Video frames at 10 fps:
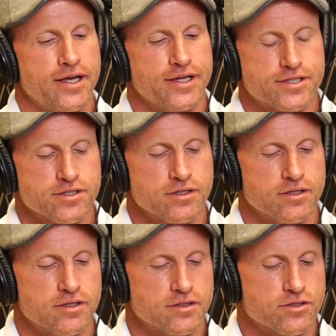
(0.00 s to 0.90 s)
it's
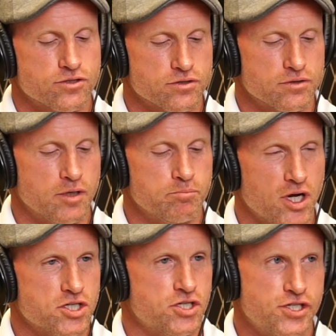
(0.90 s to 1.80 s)

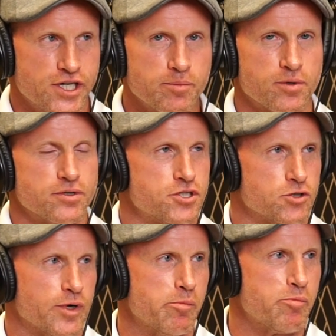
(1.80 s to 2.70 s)
much cheaper
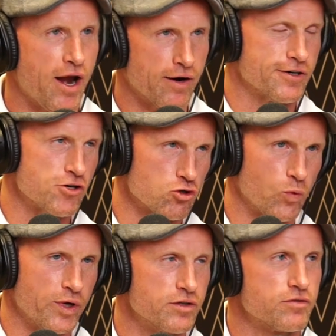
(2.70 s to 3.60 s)
to repair your
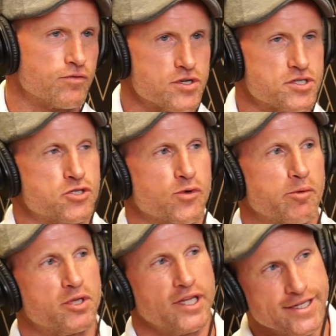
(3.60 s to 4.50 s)
wheel versus
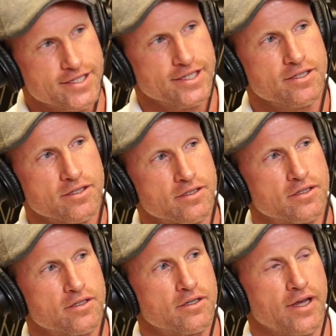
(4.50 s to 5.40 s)
replace it.
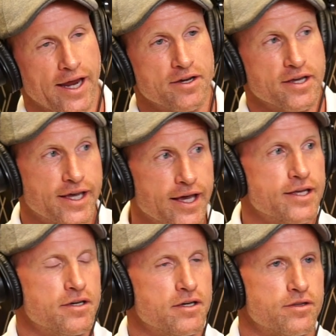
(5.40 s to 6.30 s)
And
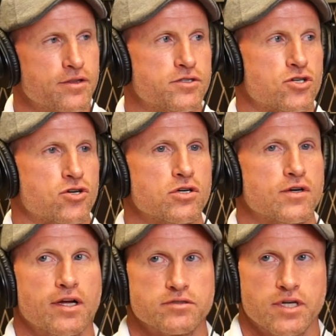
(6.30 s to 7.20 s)
again, the
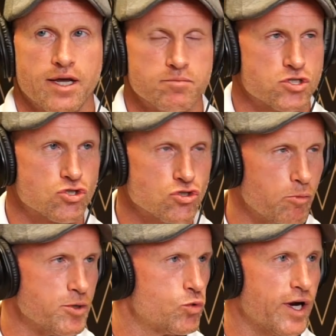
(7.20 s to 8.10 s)
turnaround time is
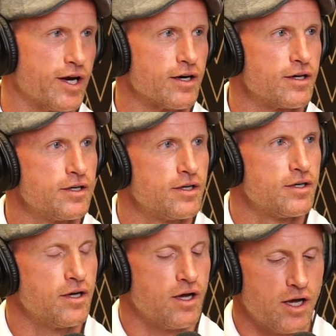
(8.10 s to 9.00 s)
so much quicker.
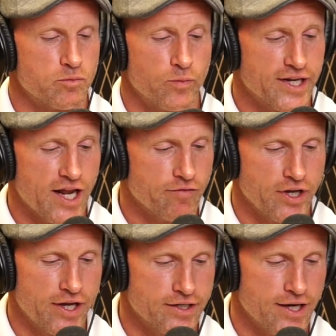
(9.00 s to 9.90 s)
Um, we can have
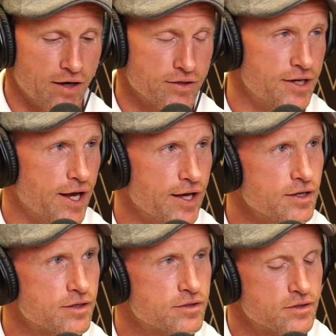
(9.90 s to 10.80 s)
you in and out in a day.